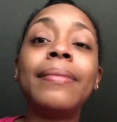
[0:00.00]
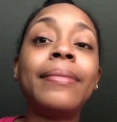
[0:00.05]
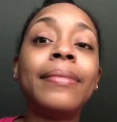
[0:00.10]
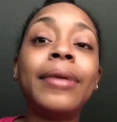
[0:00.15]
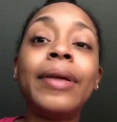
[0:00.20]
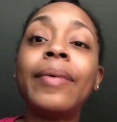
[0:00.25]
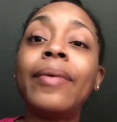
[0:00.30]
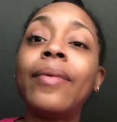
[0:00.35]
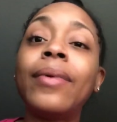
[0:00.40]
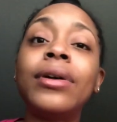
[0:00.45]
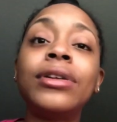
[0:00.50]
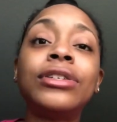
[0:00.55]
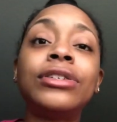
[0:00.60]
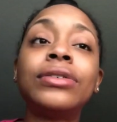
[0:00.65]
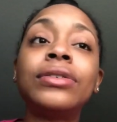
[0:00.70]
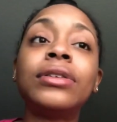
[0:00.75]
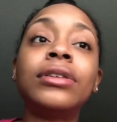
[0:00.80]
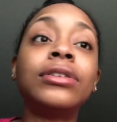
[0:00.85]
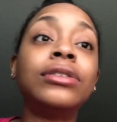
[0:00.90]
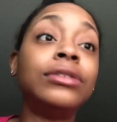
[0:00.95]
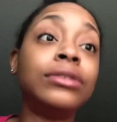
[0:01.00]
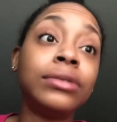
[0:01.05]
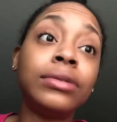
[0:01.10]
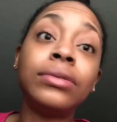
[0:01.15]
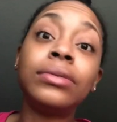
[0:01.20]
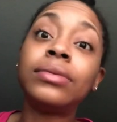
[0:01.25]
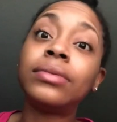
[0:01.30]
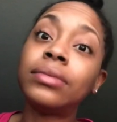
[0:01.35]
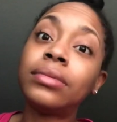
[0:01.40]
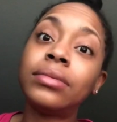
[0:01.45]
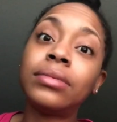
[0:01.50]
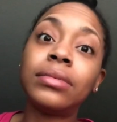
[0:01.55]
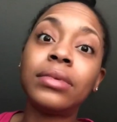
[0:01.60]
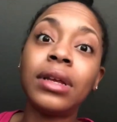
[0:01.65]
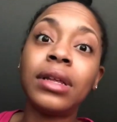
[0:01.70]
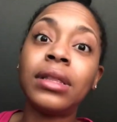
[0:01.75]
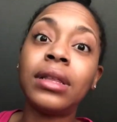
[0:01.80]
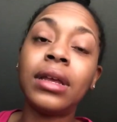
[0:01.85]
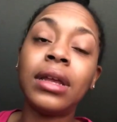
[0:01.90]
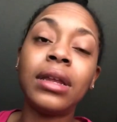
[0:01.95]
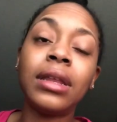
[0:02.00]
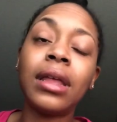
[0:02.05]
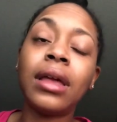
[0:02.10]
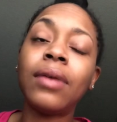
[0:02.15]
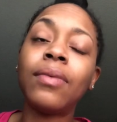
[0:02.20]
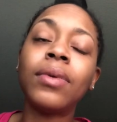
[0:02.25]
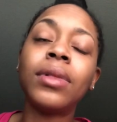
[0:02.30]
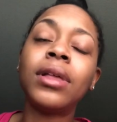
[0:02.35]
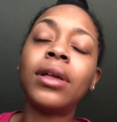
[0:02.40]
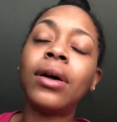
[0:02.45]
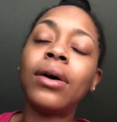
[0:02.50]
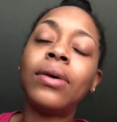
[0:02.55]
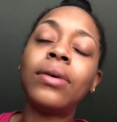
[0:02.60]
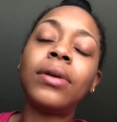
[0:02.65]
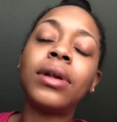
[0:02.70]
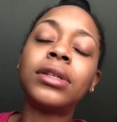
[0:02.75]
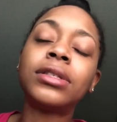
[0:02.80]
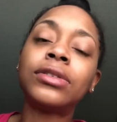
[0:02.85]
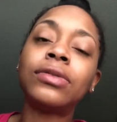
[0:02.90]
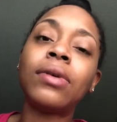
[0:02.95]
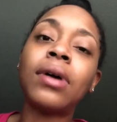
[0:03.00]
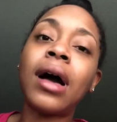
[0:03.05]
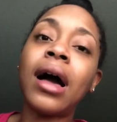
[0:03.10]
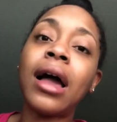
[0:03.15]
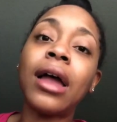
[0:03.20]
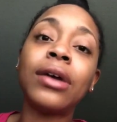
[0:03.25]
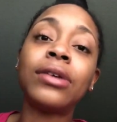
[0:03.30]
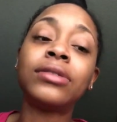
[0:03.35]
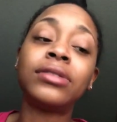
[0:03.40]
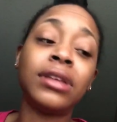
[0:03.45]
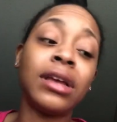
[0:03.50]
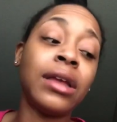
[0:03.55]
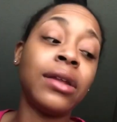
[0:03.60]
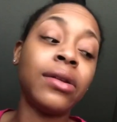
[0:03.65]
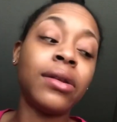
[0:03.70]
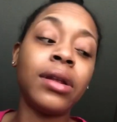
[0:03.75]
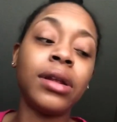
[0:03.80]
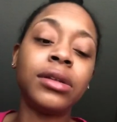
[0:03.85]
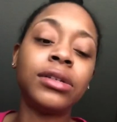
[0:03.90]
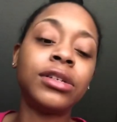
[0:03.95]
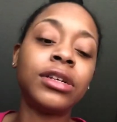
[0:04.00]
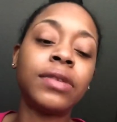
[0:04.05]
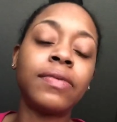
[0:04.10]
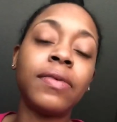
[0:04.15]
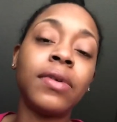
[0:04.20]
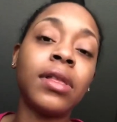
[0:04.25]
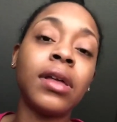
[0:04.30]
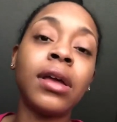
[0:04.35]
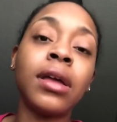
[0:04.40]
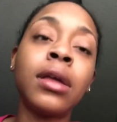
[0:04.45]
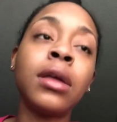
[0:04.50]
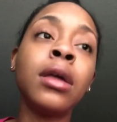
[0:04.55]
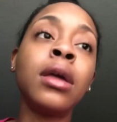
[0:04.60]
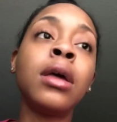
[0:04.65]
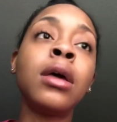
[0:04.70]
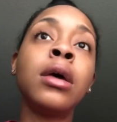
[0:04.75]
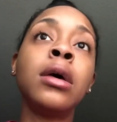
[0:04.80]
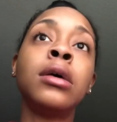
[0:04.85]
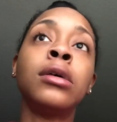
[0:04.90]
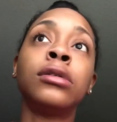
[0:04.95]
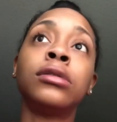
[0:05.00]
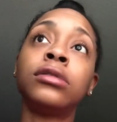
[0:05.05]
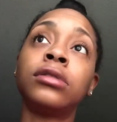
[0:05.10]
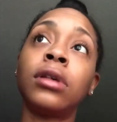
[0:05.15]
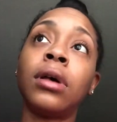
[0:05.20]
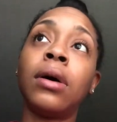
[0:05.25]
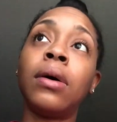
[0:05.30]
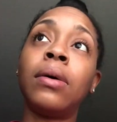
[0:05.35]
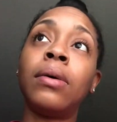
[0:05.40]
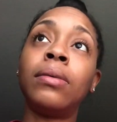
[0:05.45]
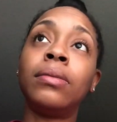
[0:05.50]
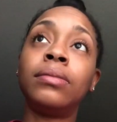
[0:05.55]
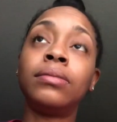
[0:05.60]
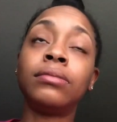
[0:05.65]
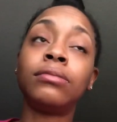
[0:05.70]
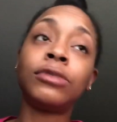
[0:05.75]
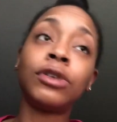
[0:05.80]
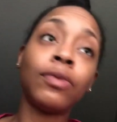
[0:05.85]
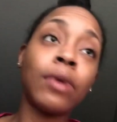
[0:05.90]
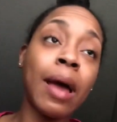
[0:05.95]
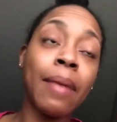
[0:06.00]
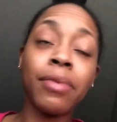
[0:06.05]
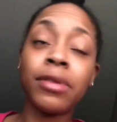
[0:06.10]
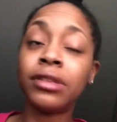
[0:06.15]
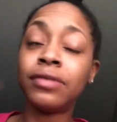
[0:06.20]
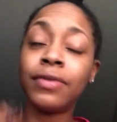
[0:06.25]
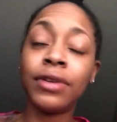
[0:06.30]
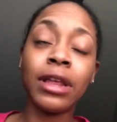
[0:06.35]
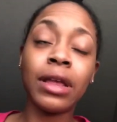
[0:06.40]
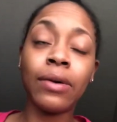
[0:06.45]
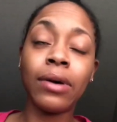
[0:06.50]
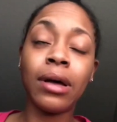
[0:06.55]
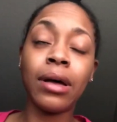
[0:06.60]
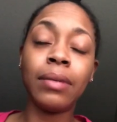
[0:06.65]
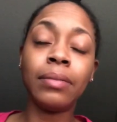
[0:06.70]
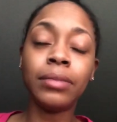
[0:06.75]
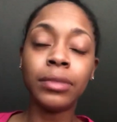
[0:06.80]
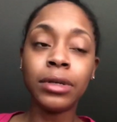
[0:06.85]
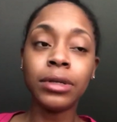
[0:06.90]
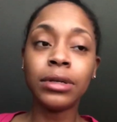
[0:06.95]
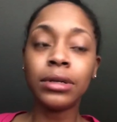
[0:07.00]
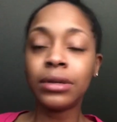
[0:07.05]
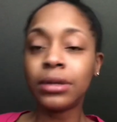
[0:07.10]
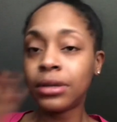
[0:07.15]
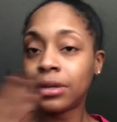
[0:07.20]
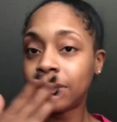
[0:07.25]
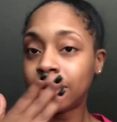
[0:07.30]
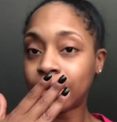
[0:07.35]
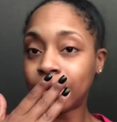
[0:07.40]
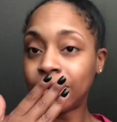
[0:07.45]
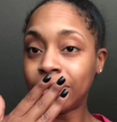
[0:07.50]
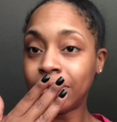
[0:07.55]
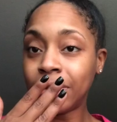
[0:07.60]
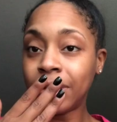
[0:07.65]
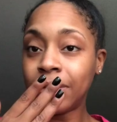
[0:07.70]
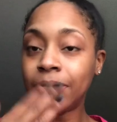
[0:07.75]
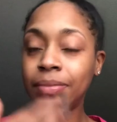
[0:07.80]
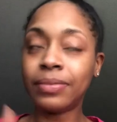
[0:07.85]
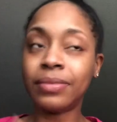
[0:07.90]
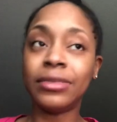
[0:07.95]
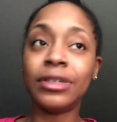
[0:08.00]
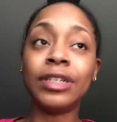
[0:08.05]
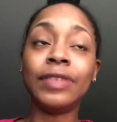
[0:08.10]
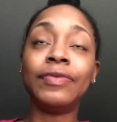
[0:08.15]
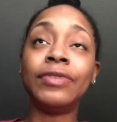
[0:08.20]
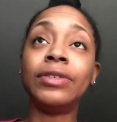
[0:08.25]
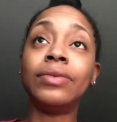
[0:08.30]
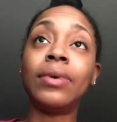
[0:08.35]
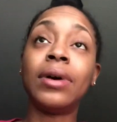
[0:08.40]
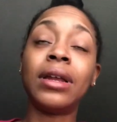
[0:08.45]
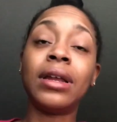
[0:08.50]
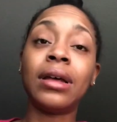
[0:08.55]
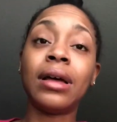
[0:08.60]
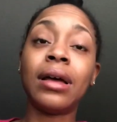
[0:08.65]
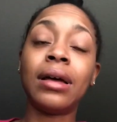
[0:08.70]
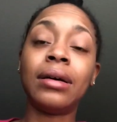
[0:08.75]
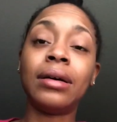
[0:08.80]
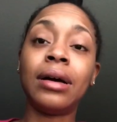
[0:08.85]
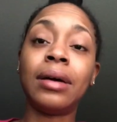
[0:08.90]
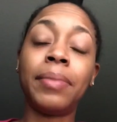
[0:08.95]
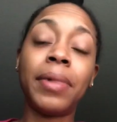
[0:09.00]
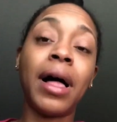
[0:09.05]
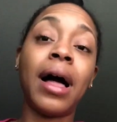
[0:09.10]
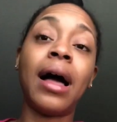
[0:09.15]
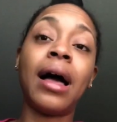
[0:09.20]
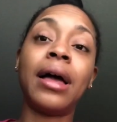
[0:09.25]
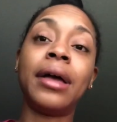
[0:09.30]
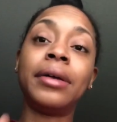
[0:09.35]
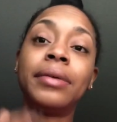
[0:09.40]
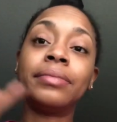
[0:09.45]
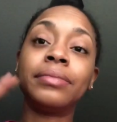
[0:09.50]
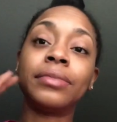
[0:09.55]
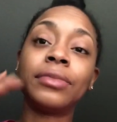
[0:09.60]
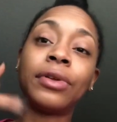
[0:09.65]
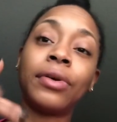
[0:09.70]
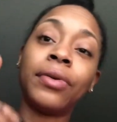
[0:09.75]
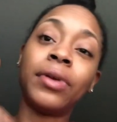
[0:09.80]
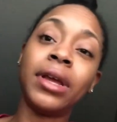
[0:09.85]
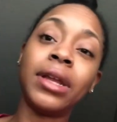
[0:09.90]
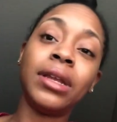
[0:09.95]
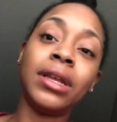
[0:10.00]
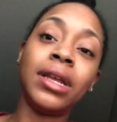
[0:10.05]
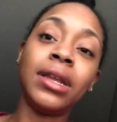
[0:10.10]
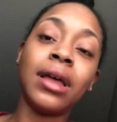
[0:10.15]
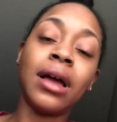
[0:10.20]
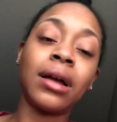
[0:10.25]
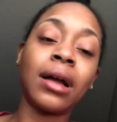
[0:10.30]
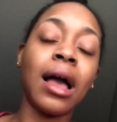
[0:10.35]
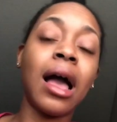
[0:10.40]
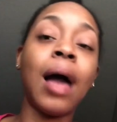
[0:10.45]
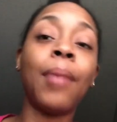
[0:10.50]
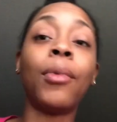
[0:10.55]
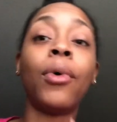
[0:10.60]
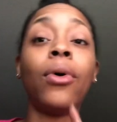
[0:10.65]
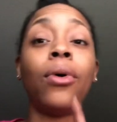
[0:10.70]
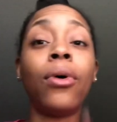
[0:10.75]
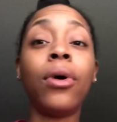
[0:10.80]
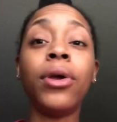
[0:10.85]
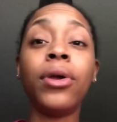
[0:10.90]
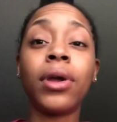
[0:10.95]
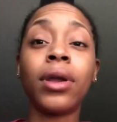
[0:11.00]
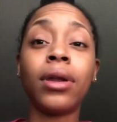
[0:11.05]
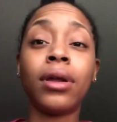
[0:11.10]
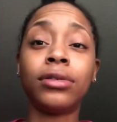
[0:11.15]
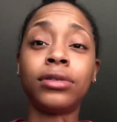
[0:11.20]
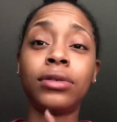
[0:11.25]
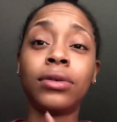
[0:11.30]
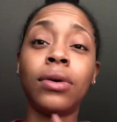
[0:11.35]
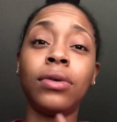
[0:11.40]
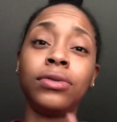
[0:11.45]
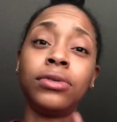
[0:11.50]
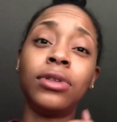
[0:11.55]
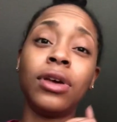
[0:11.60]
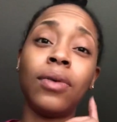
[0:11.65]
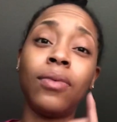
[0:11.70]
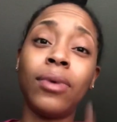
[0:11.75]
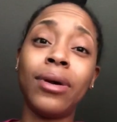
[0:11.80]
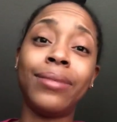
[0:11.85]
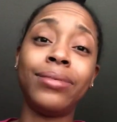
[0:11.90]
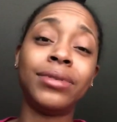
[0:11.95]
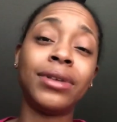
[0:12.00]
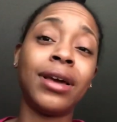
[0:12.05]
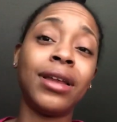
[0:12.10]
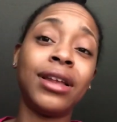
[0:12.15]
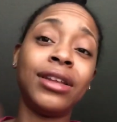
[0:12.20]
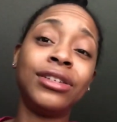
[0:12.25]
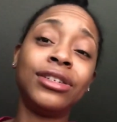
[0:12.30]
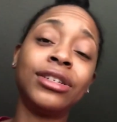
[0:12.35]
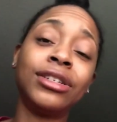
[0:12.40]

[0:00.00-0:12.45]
people want you to do. And they really hold us to a higher standard at Chick-fil-A. So, to wrap this video up, if you want to apply, go to Indeed.com, or you can also go to their website at